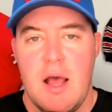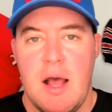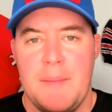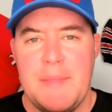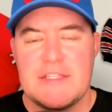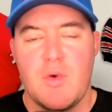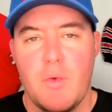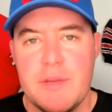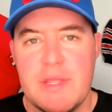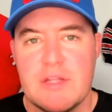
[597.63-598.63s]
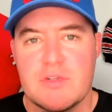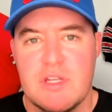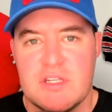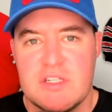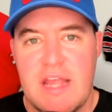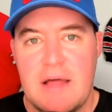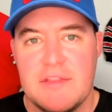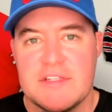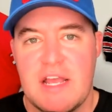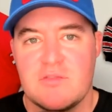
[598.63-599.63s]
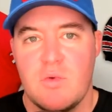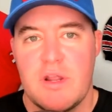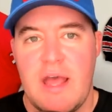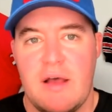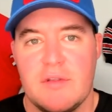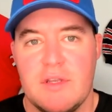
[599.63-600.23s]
Um, it's going to be interesting to see how these guys work out.